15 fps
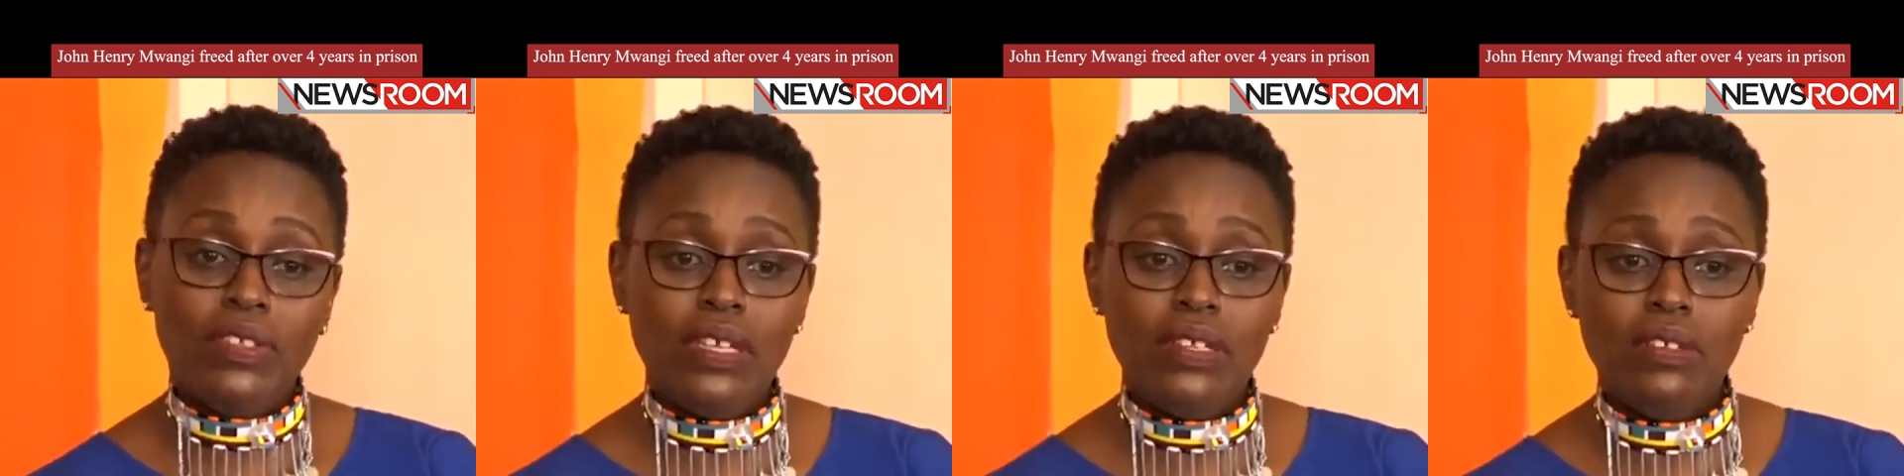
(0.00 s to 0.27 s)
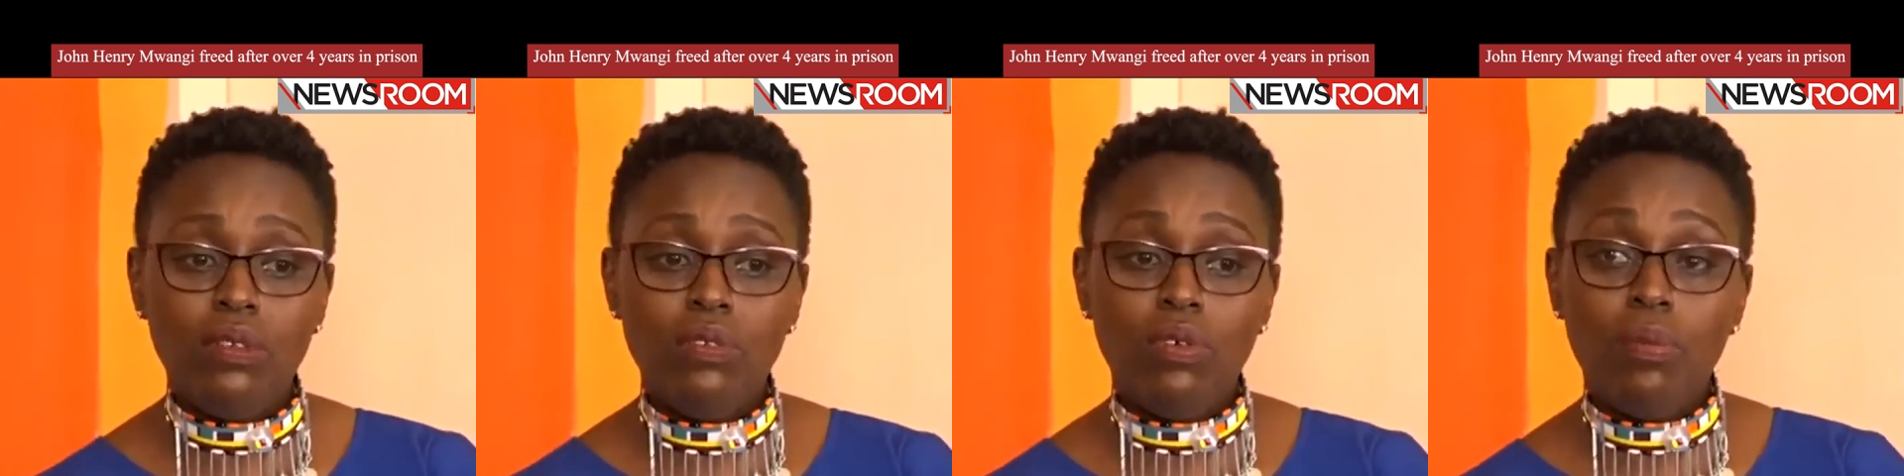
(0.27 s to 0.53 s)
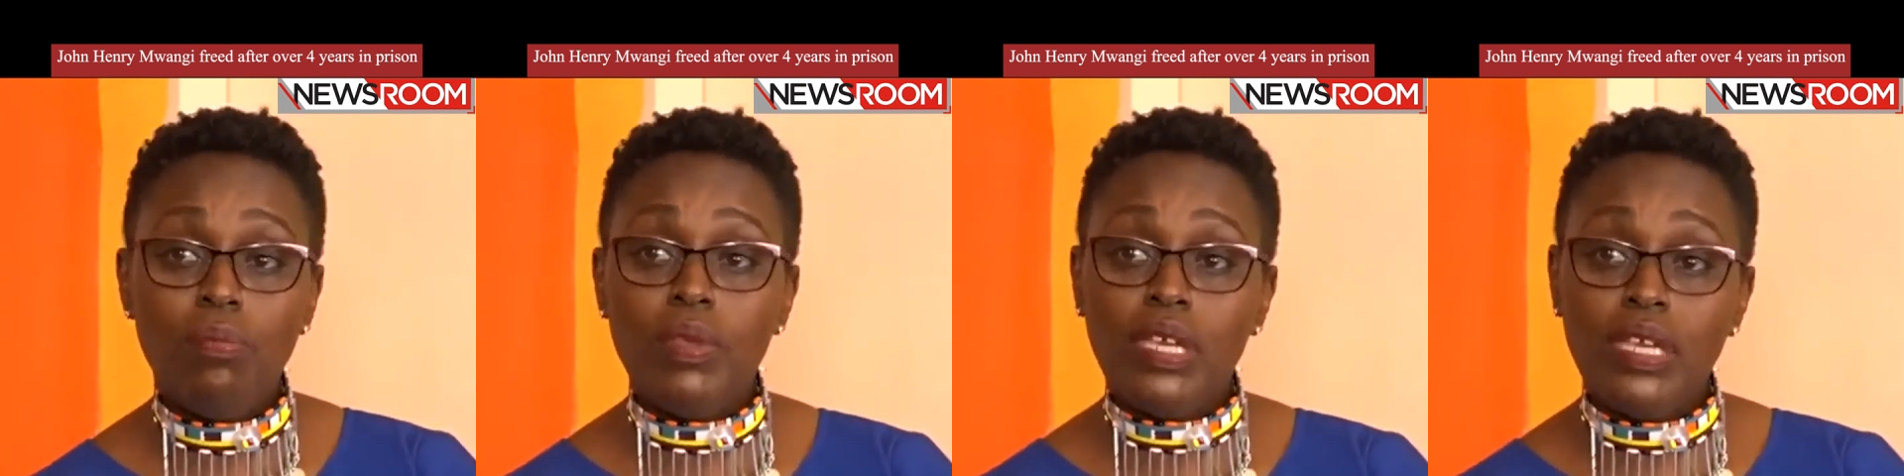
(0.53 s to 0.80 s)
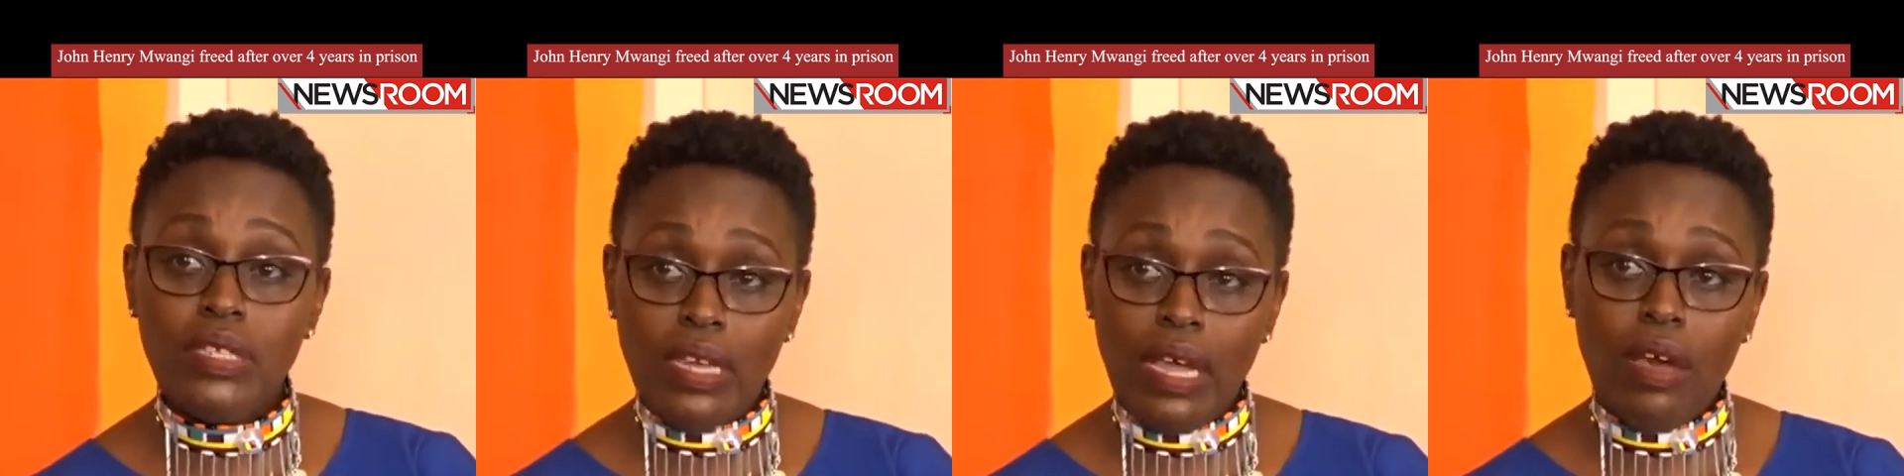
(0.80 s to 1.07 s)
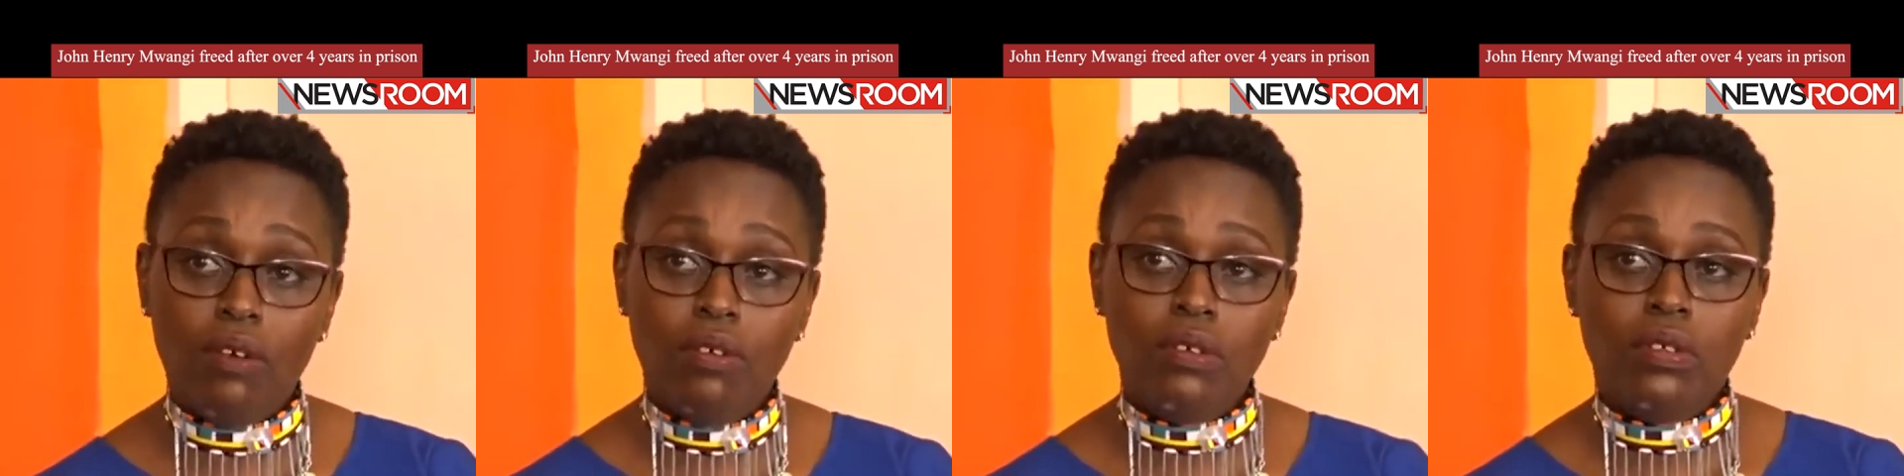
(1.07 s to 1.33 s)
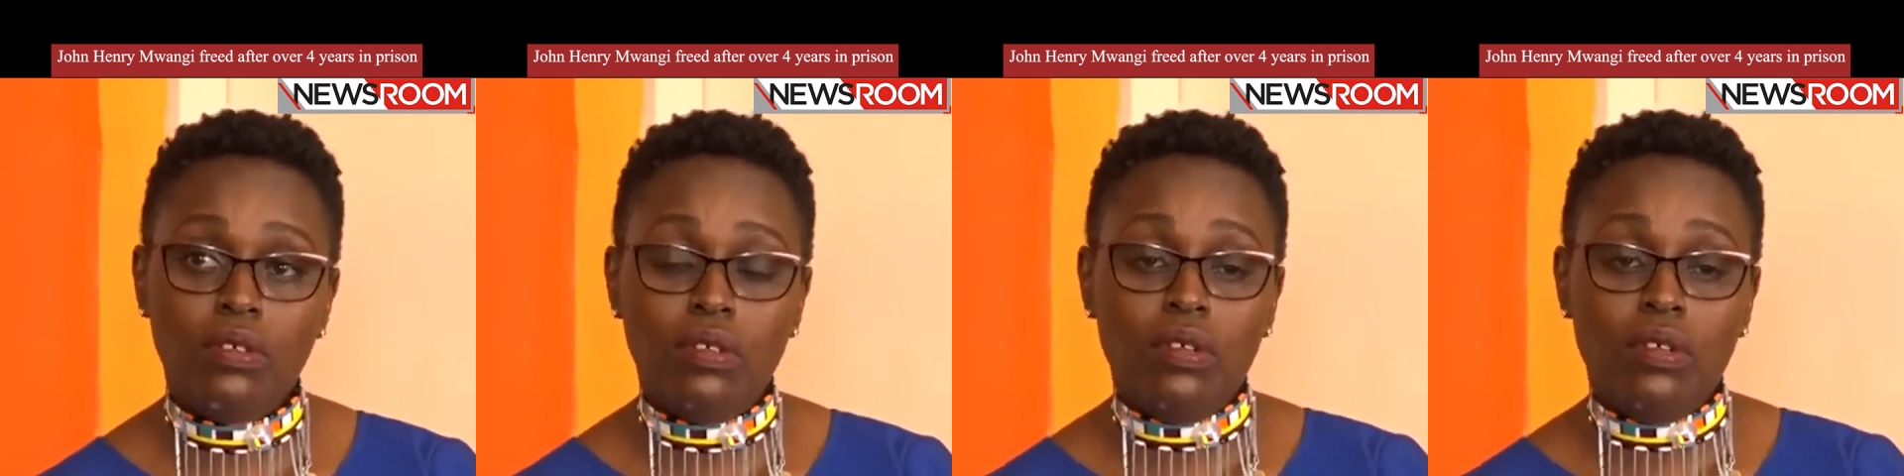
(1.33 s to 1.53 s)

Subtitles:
sons look big now